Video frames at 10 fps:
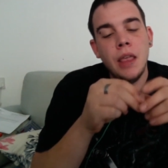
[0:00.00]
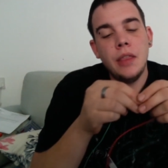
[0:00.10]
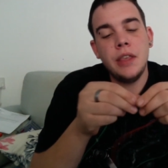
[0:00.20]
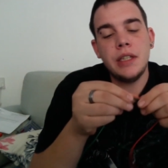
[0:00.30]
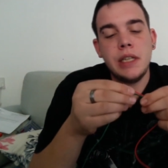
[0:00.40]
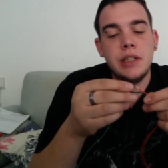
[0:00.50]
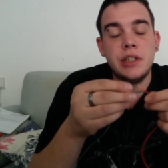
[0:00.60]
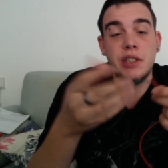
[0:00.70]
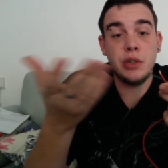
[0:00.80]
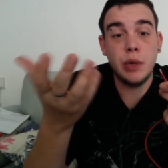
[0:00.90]
This is
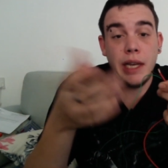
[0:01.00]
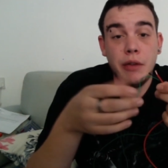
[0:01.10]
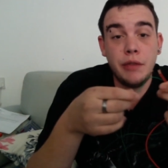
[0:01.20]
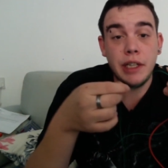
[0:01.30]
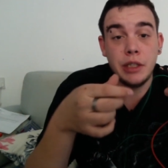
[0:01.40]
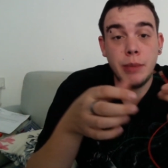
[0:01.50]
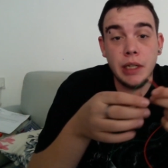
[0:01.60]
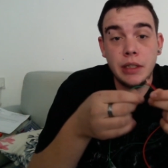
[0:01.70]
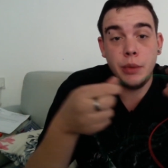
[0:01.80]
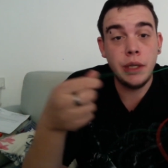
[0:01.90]
just to allow
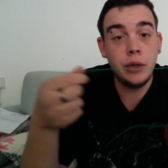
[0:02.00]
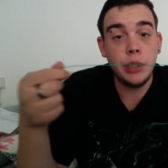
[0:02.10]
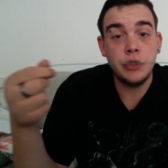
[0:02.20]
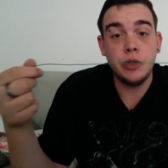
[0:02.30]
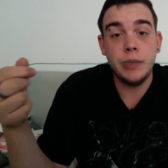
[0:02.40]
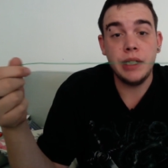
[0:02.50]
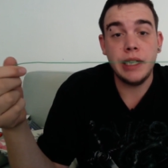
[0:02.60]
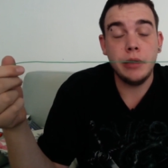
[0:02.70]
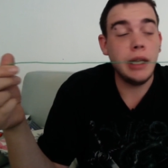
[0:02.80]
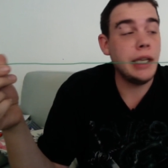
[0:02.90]
flexibility. We can always trim this
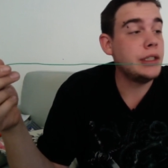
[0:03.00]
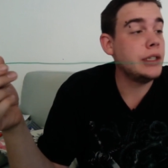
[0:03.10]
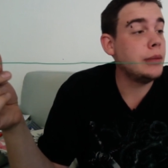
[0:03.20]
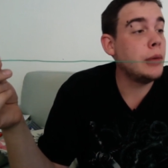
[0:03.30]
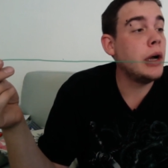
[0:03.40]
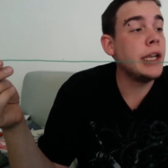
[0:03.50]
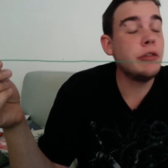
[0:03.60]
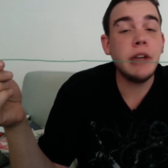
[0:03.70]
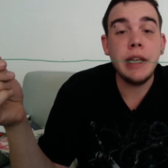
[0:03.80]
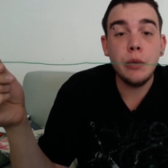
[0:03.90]
down later. My
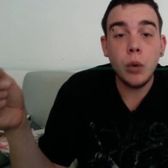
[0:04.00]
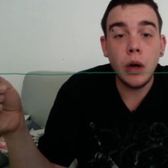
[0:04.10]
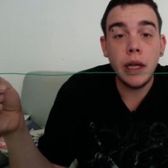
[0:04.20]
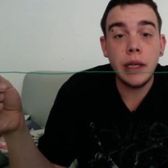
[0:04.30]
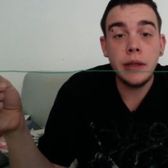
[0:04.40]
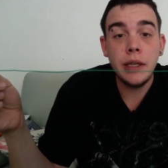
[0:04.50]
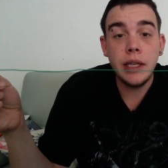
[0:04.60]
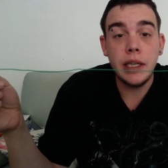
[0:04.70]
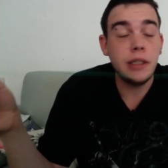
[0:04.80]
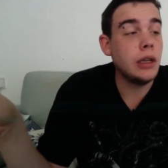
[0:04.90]
green wire
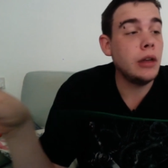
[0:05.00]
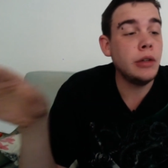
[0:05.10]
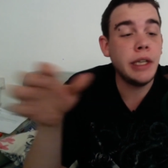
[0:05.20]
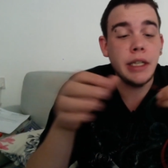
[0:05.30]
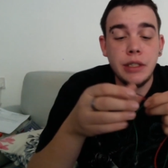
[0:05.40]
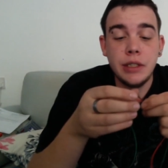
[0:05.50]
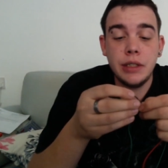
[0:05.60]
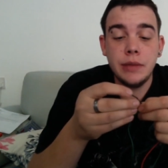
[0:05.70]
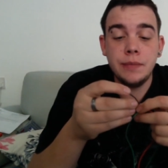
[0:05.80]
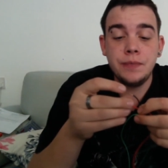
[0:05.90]
is the longest,